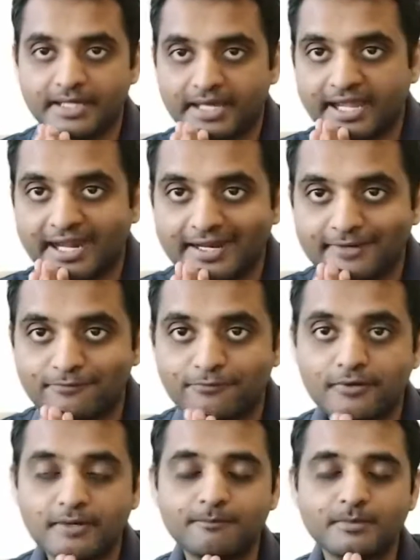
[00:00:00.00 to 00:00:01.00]

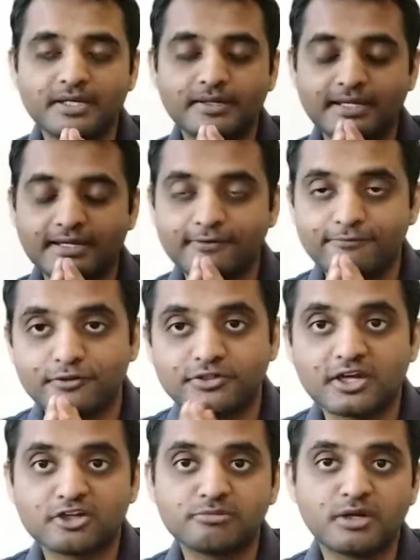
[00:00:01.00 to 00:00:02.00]
If we
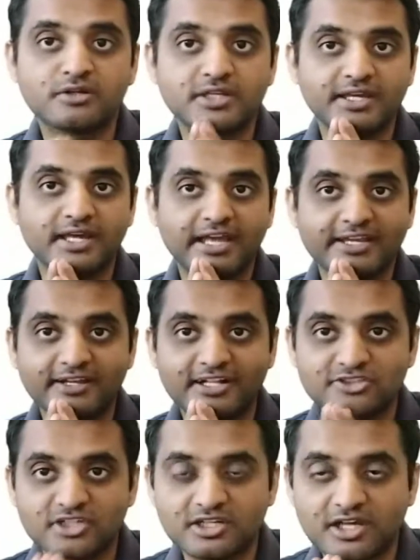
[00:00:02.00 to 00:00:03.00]
talk about
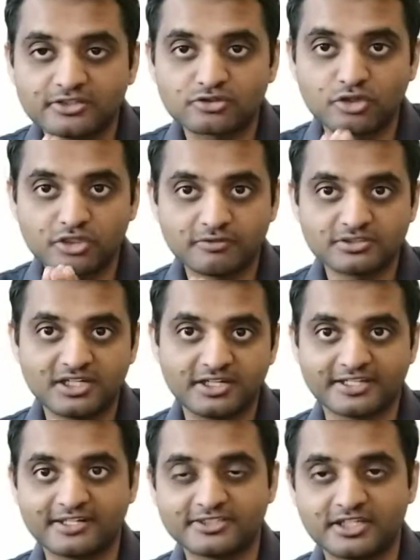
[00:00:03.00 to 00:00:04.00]
agricultural laws, controversial
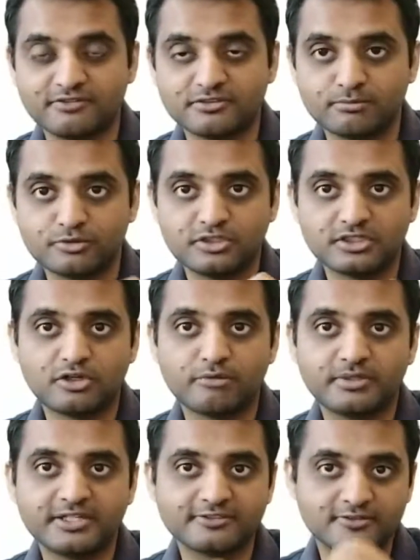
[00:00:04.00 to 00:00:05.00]
agriculture which Modi
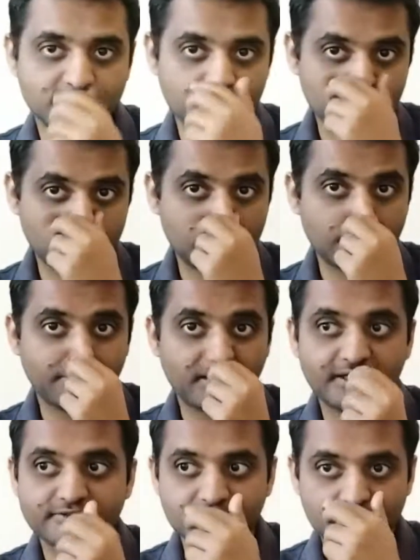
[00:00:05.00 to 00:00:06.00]
government has recently
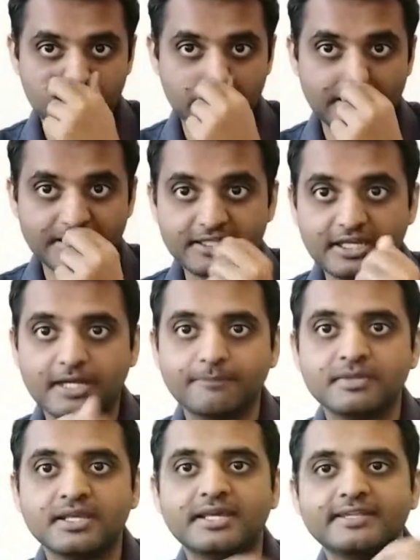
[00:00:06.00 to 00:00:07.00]
passed in India,
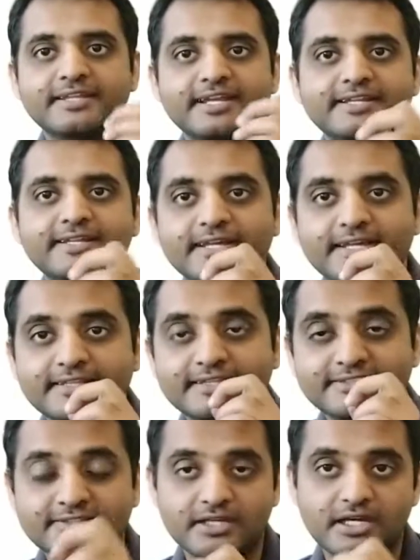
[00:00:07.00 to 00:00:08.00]
in
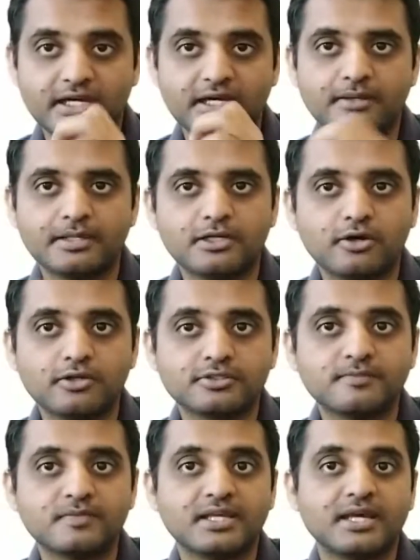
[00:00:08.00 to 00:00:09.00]
this laws,
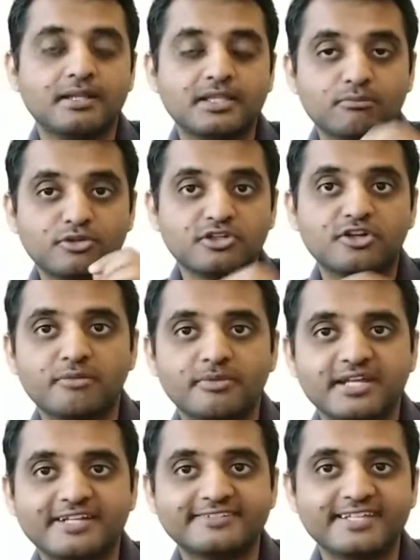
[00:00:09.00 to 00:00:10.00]
the Modi
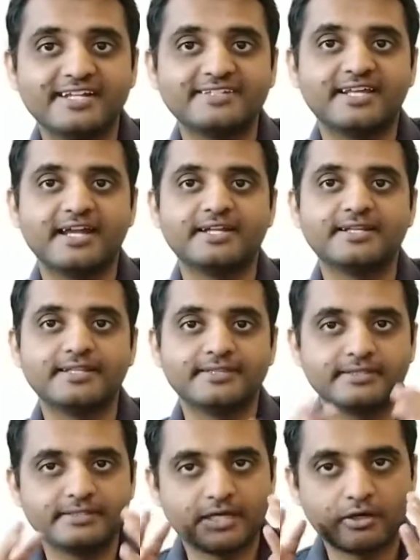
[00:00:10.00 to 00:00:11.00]
government has said that
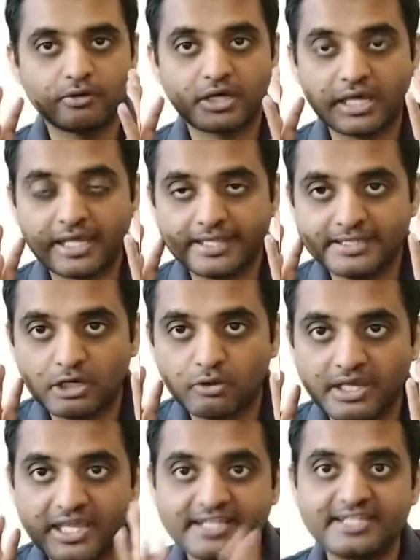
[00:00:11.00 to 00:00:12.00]
now
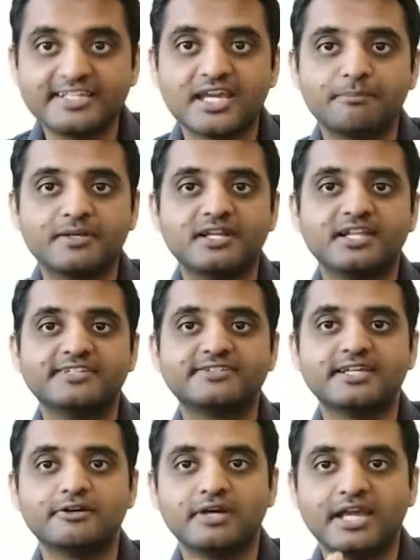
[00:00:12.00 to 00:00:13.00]
any capitalist
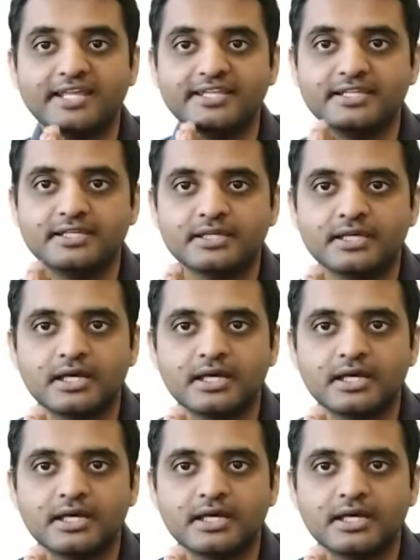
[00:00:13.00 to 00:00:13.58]
or any